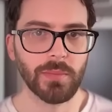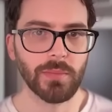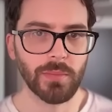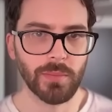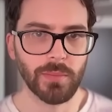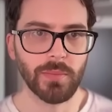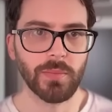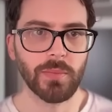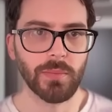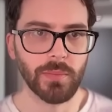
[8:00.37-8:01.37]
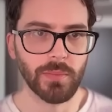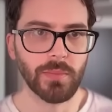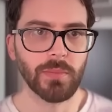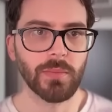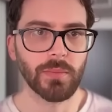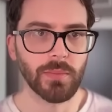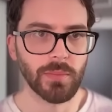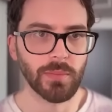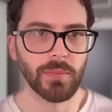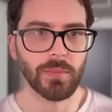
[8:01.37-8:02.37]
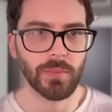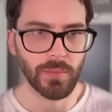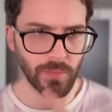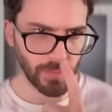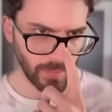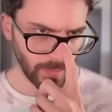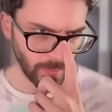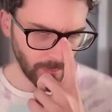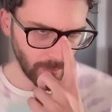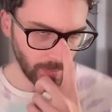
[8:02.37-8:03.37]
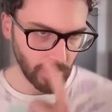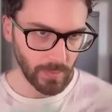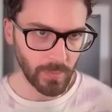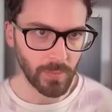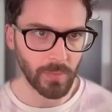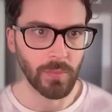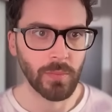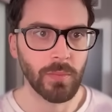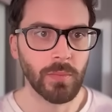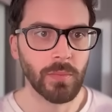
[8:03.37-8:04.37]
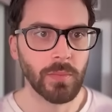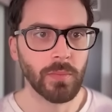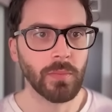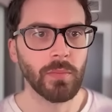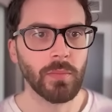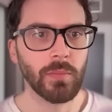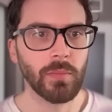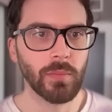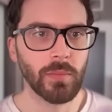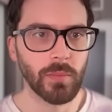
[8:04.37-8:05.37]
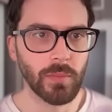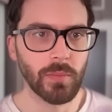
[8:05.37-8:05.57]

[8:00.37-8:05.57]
[no speech]